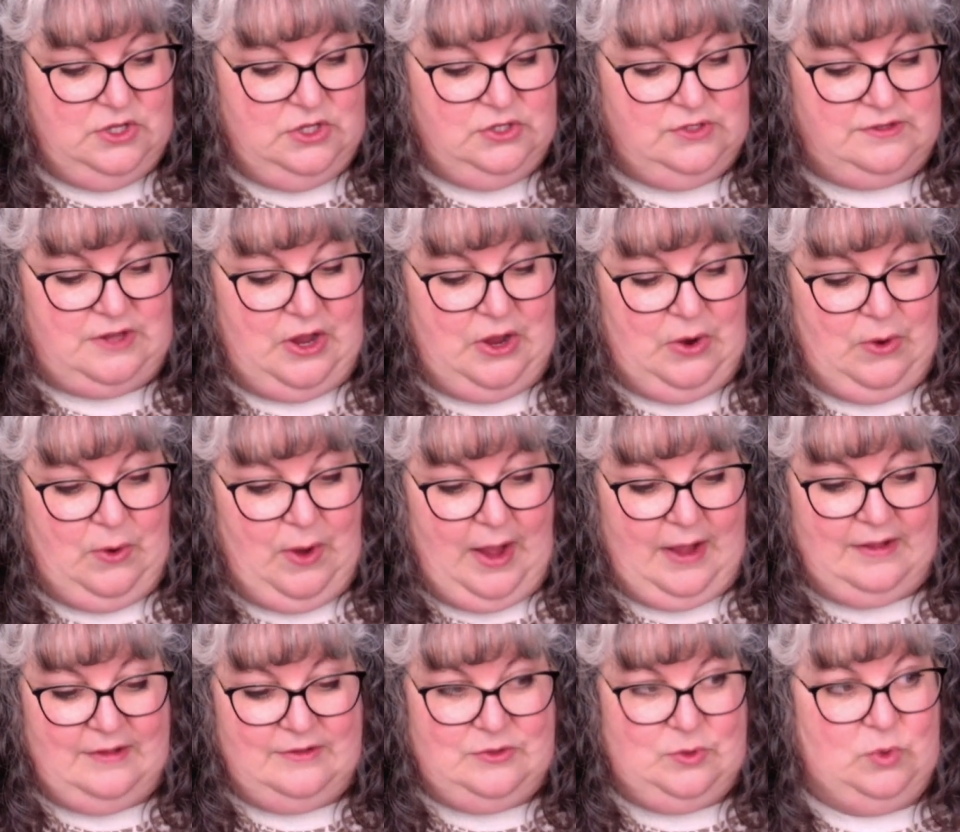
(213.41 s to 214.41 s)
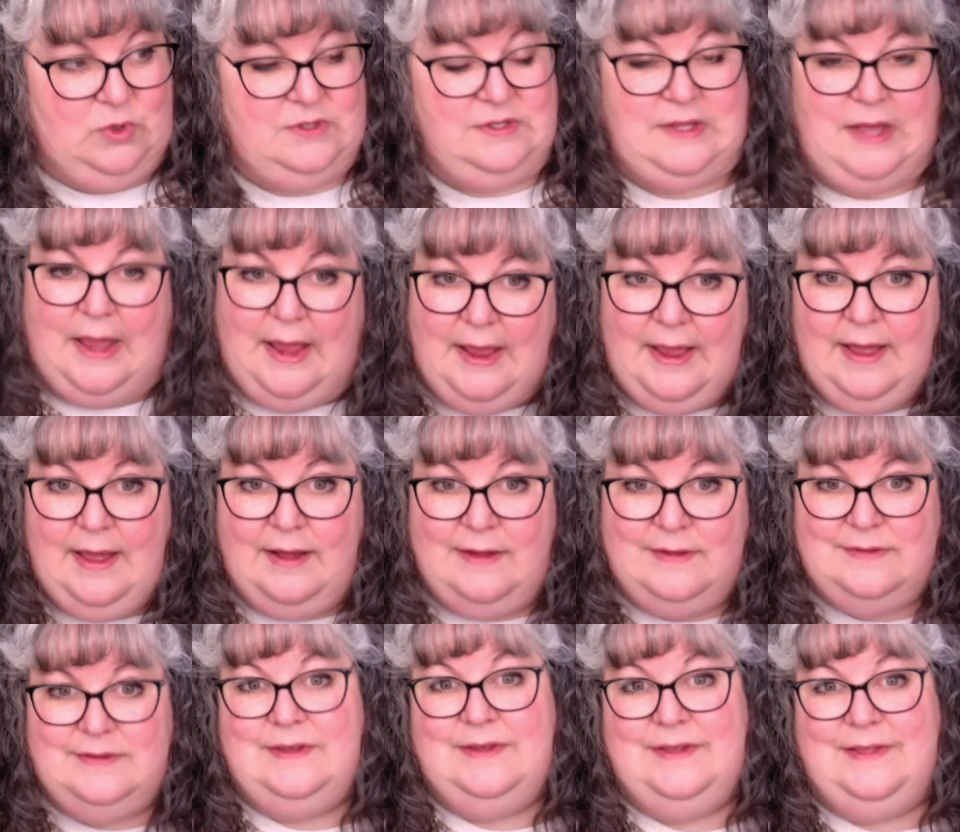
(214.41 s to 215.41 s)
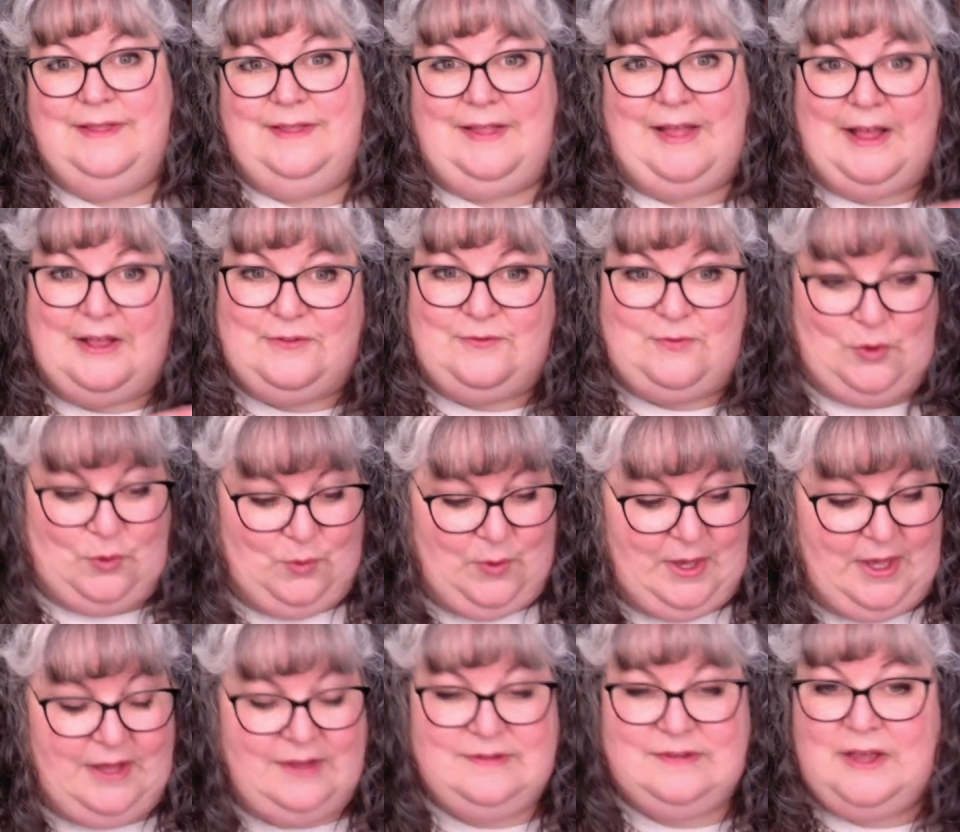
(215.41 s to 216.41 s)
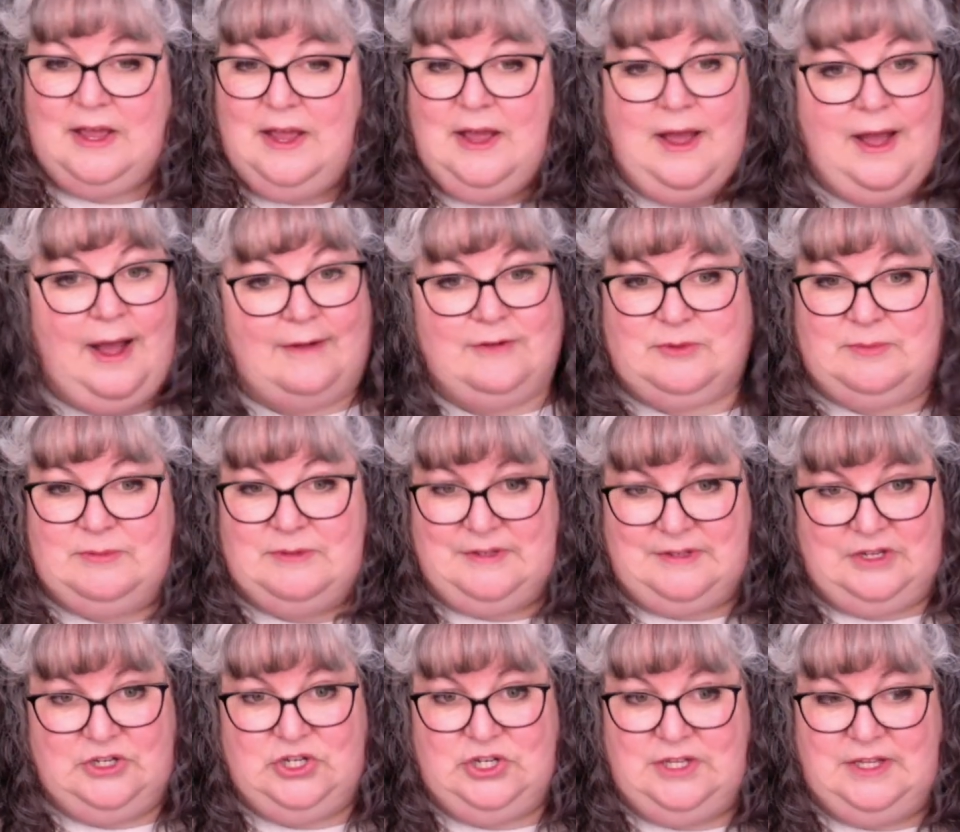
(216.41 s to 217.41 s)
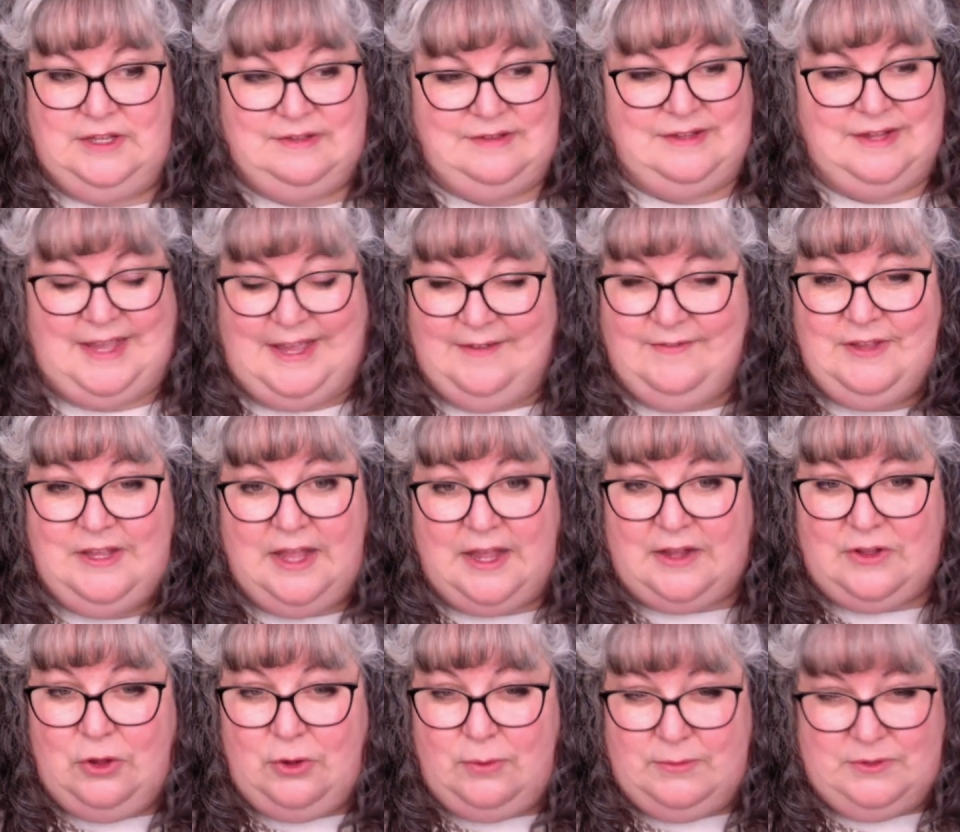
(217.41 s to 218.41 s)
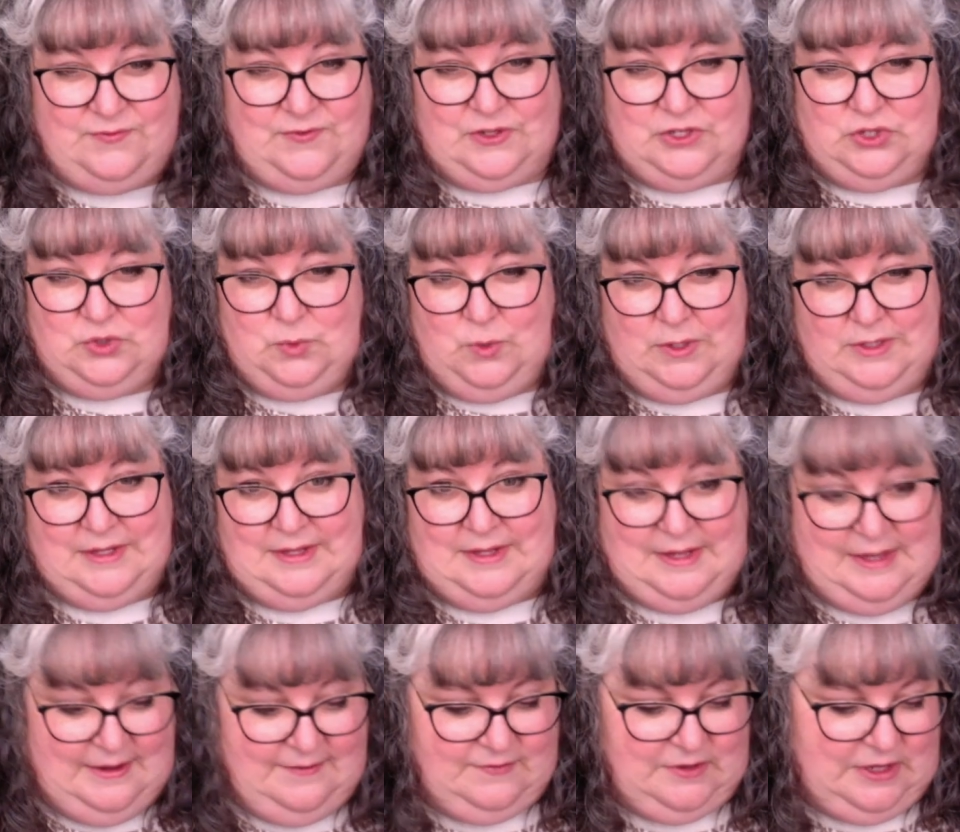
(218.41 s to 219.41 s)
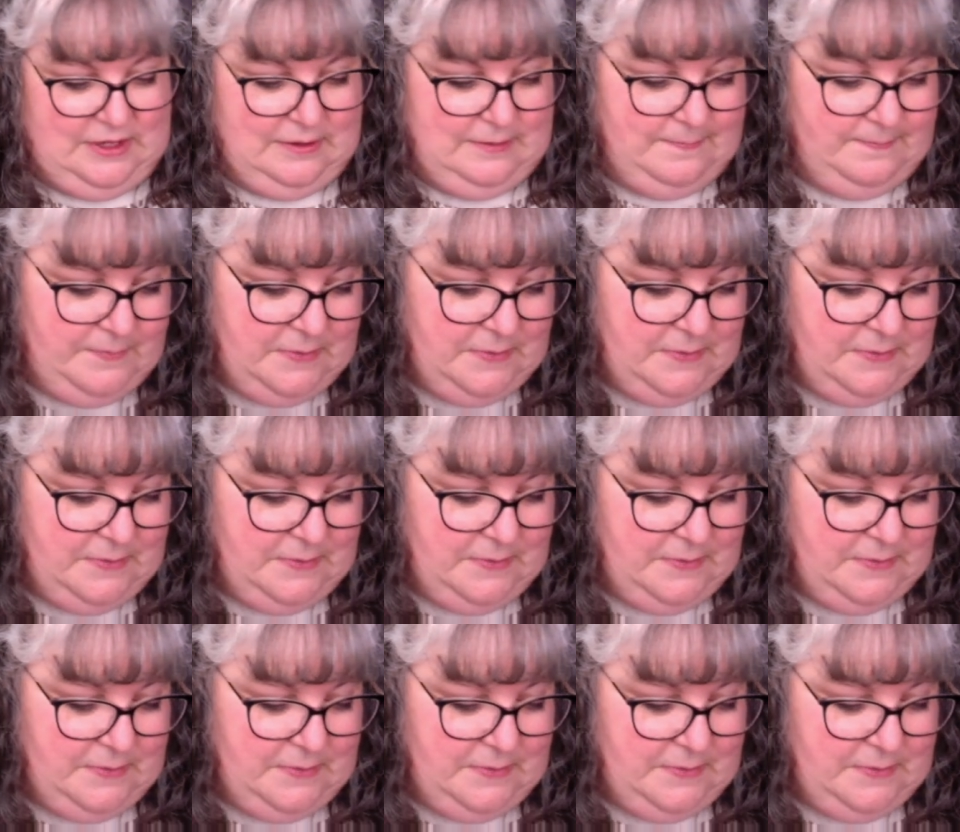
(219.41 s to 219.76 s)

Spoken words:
So towards the end, the last few weeks, I've just been stitching these in the evening. I can almost finish one in the evening.